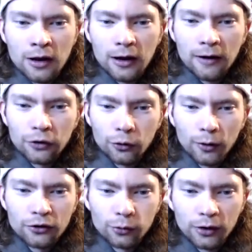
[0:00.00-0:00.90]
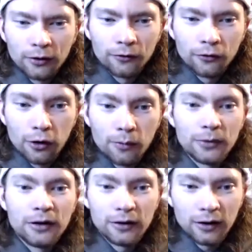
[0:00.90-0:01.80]
after graduating from
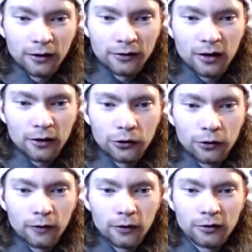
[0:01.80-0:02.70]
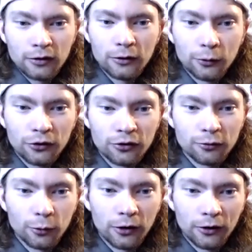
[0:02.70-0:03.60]
Indiana Tech University, which is
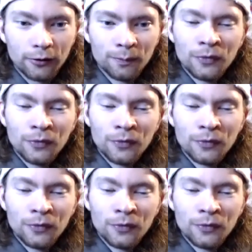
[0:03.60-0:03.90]
where